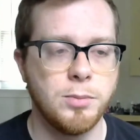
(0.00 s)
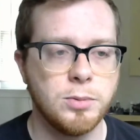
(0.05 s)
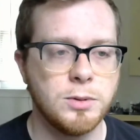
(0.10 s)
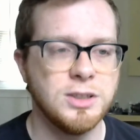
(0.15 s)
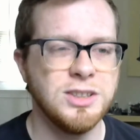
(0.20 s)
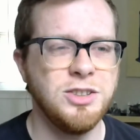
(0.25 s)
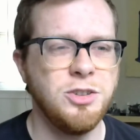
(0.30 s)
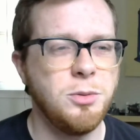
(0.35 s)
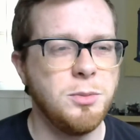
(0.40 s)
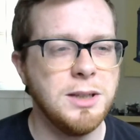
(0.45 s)

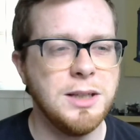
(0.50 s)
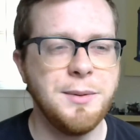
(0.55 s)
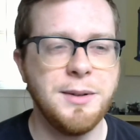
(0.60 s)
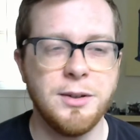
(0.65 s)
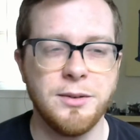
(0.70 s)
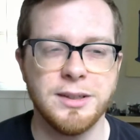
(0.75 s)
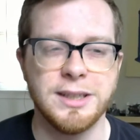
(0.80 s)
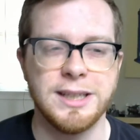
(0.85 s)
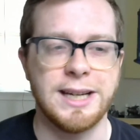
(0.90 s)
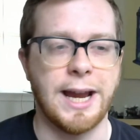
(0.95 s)
because normally we
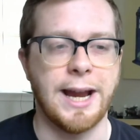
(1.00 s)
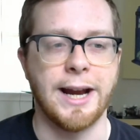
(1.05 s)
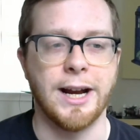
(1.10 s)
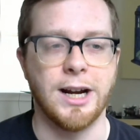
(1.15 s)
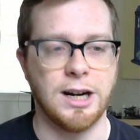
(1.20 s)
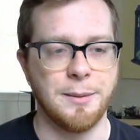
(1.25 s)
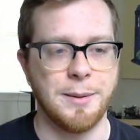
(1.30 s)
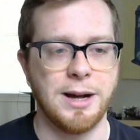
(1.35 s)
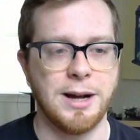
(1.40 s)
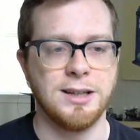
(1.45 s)
don't really
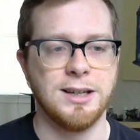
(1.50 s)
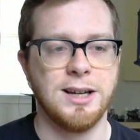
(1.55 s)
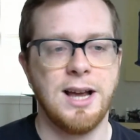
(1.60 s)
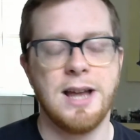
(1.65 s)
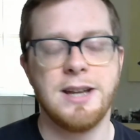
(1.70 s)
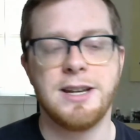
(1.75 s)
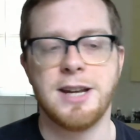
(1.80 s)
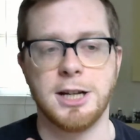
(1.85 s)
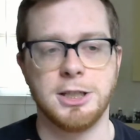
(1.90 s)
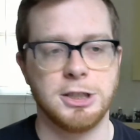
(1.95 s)
care about
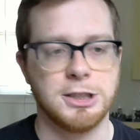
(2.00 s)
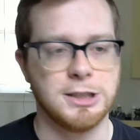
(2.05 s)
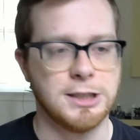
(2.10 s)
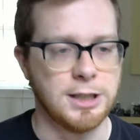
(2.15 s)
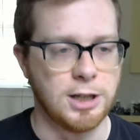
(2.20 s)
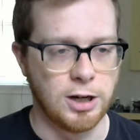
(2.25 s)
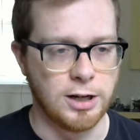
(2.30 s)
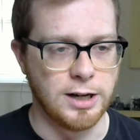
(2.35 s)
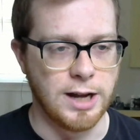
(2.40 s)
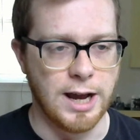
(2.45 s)
tension in
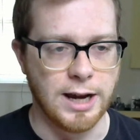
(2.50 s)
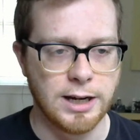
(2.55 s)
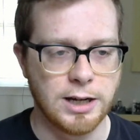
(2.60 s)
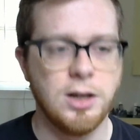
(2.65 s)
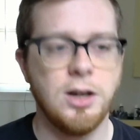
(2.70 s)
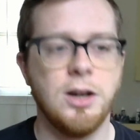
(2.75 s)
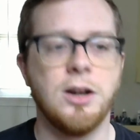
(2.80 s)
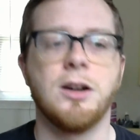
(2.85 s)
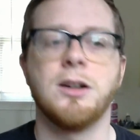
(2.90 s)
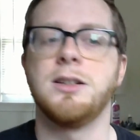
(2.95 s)
our neck
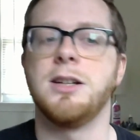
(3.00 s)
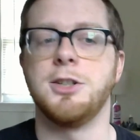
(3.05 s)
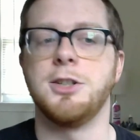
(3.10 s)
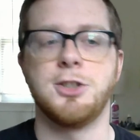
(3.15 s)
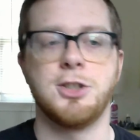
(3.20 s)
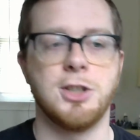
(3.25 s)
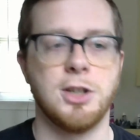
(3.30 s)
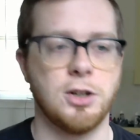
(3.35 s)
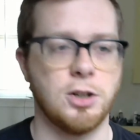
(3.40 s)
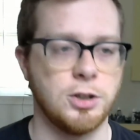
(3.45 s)
or
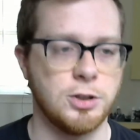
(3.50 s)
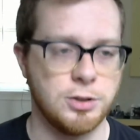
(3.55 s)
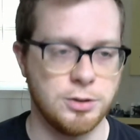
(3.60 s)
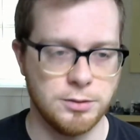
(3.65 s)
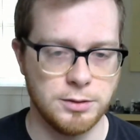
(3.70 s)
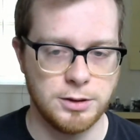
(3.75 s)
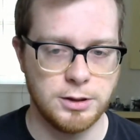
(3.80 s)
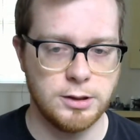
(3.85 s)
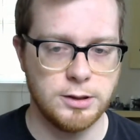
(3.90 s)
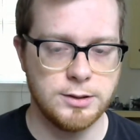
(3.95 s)
tension in our
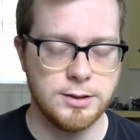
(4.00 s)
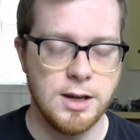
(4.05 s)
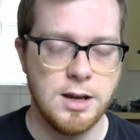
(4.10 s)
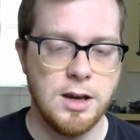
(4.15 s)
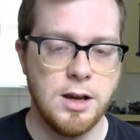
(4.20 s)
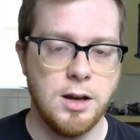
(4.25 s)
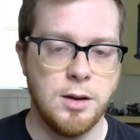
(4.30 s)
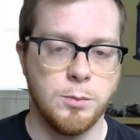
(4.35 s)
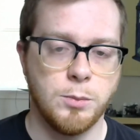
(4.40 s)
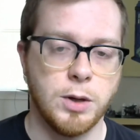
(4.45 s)
shoulders.
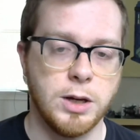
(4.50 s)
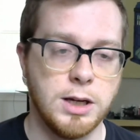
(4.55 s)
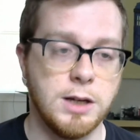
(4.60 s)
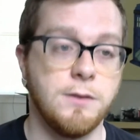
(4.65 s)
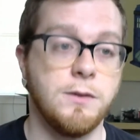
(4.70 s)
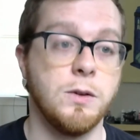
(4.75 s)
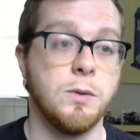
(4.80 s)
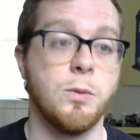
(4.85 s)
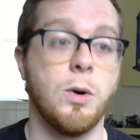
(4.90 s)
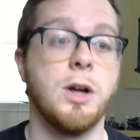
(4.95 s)
But
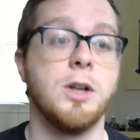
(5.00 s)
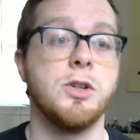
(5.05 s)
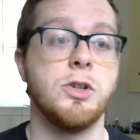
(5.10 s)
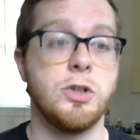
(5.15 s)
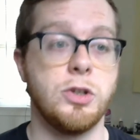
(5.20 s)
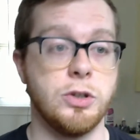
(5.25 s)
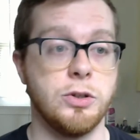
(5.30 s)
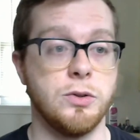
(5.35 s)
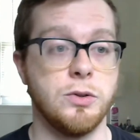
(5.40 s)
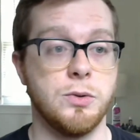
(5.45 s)
if you want
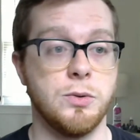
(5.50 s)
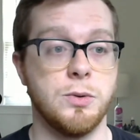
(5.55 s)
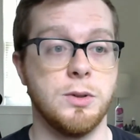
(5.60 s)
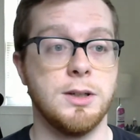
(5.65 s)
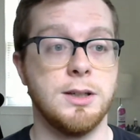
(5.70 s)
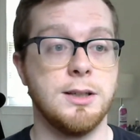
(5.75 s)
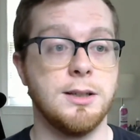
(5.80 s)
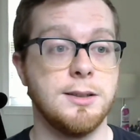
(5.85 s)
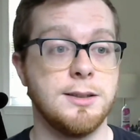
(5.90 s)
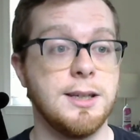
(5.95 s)
to
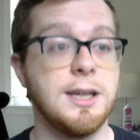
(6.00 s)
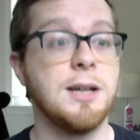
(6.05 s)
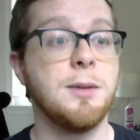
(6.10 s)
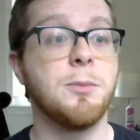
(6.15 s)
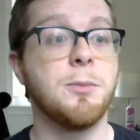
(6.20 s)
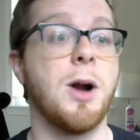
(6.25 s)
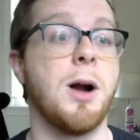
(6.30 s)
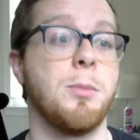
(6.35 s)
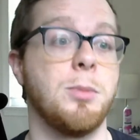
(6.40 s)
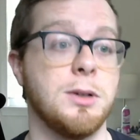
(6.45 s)
sing
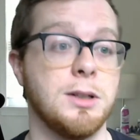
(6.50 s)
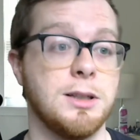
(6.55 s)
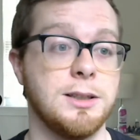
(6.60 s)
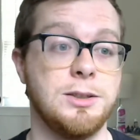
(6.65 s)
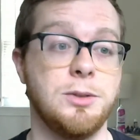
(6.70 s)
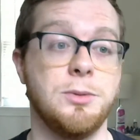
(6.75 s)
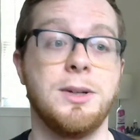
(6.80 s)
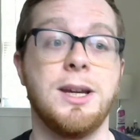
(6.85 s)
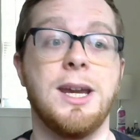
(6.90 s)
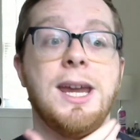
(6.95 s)
properly,
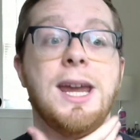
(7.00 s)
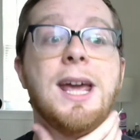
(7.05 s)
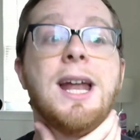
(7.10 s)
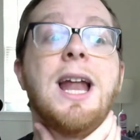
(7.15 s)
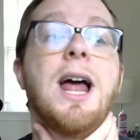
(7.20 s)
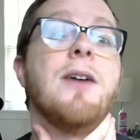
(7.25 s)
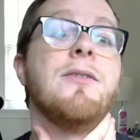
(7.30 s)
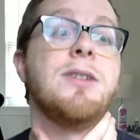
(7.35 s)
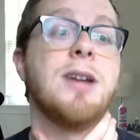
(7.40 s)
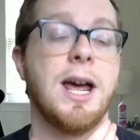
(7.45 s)
you can't
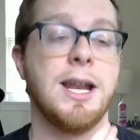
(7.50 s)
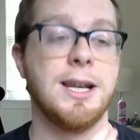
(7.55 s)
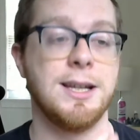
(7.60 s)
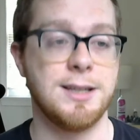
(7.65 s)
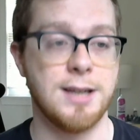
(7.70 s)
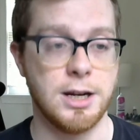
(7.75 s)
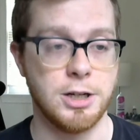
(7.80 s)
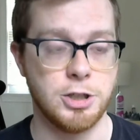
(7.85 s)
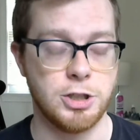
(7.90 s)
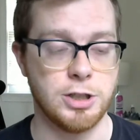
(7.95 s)
have any
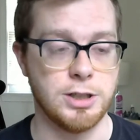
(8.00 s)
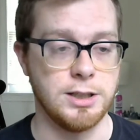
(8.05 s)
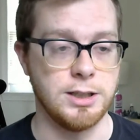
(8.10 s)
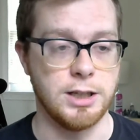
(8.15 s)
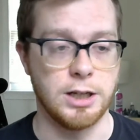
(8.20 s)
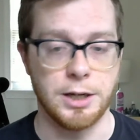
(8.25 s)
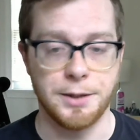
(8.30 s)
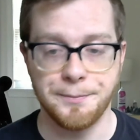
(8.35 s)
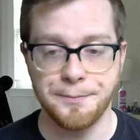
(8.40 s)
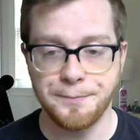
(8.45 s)
tension
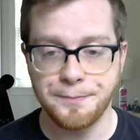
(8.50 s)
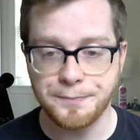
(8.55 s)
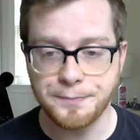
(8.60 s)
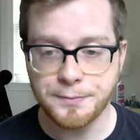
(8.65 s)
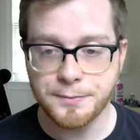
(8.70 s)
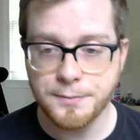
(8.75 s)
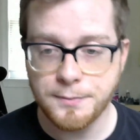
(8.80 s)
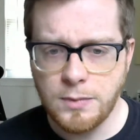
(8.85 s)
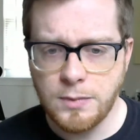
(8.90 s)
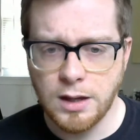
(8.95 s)
here.
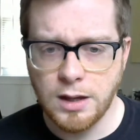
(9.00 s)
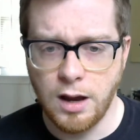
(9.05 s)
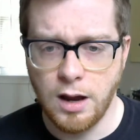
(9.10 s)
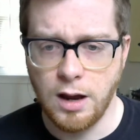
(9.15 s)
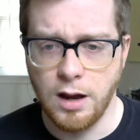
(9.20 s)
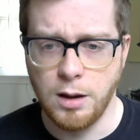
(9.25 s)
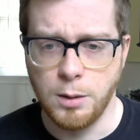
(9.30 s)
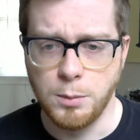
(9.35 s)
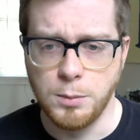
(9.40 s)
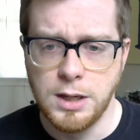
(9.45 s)

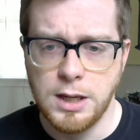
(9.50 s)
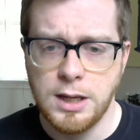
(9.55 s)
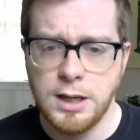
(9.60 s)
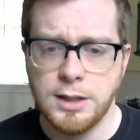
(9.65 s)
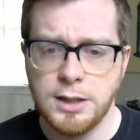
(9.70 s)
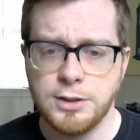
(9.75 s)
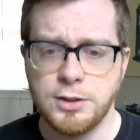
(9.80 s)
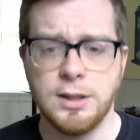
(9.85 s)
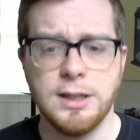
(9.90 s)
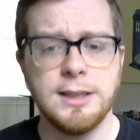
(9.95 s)
Um,
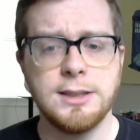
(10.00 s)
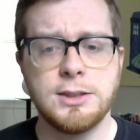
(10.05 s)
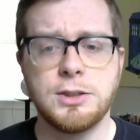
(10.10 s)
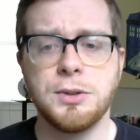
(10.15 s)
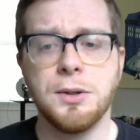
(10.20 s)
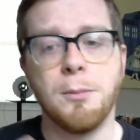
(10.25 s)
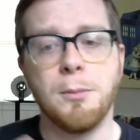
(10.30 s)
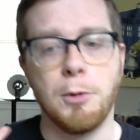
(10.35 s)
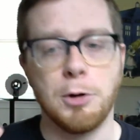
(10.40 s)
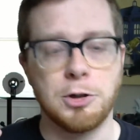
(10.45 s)
so it leads
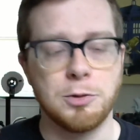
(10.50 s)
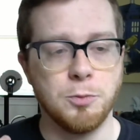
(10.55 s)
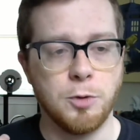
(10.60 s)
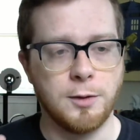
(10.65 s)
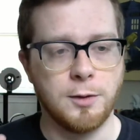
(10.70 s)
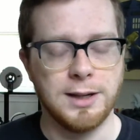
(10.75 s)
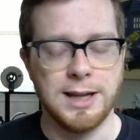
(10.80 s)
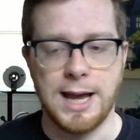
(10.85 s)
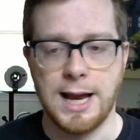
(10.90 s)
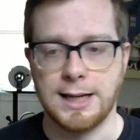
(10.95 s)
to a much more
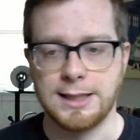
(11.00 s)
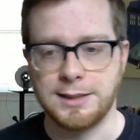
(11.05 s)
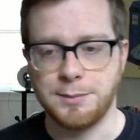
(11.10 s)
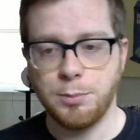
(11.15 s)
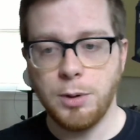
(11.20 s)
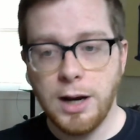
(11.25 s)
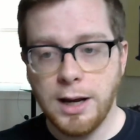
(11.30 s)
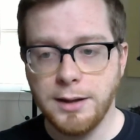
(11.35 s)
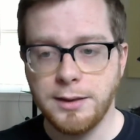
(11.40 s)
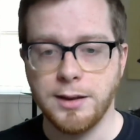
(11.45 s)
relaxed
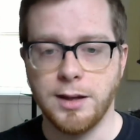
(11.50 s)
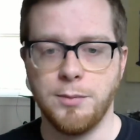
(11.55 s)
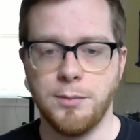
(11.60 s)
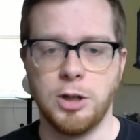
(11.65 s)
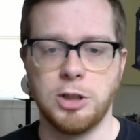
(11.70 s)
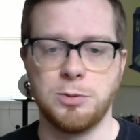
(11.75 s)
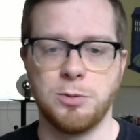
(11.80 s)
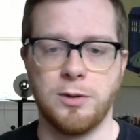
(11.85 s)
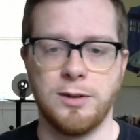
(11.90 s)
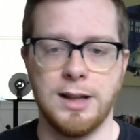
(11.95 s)
breath, a
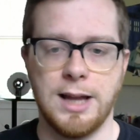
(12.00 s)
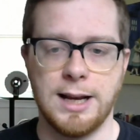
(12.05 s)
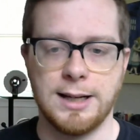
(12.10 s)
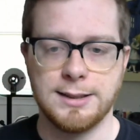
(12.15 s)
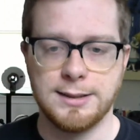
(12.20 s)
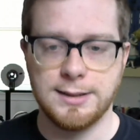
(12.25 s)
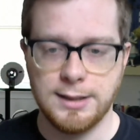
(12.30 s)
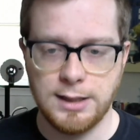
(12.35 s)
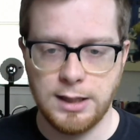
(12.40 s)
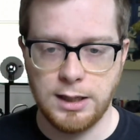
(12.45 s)
much more
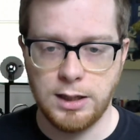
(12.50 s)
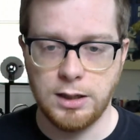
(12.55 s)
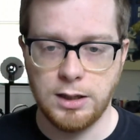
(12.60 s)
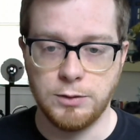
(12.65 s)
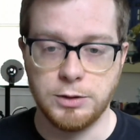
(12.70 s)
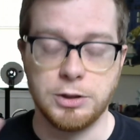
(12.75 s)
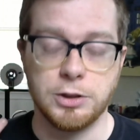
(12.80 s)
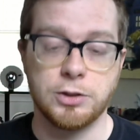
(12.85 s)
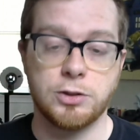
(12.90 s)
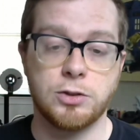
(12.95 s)
relaxed singing,
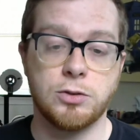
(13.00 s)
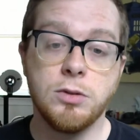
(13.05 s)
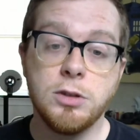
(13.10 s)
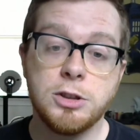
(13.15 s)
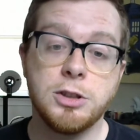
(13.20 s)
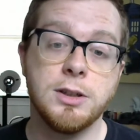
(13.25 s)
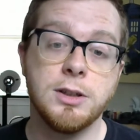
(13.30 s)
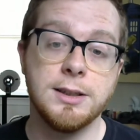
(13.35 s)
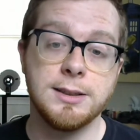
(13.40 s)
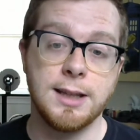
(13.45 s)
which is
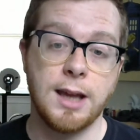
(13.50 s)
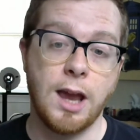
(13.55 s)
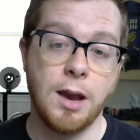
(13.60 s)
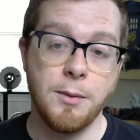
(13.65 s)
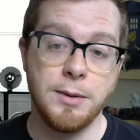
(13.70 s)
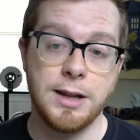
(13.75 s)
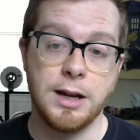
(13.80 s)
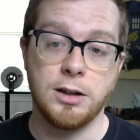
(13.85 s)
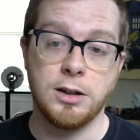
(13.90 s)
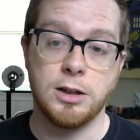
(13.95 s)
crucial to singing
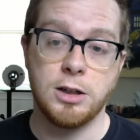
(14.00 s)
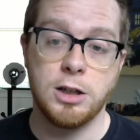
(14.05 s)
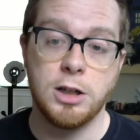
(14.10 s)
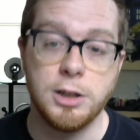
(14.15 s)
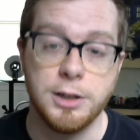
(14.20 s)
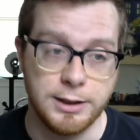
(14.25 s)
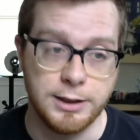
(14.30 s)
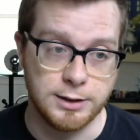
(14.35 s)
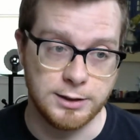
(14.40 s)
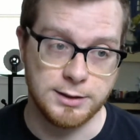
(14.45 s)
without
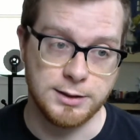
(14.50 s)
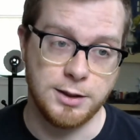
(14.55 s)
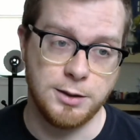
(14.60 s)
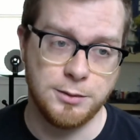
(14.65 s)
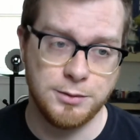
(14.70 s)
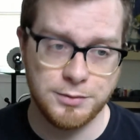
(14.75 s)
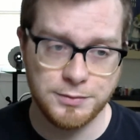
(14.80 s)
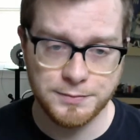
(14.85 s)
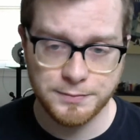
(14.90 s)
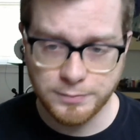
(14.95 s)
hurting
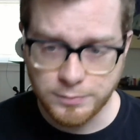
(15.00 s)
yourself.